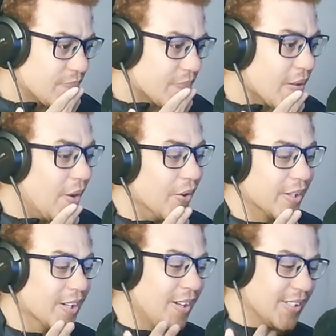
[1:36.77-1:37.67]
Oh
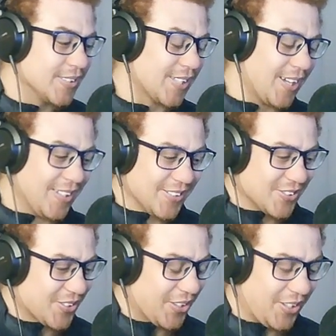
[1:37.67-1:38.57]
yeah, his hand is
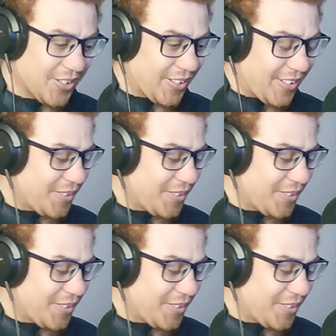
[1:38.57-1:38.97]
gone.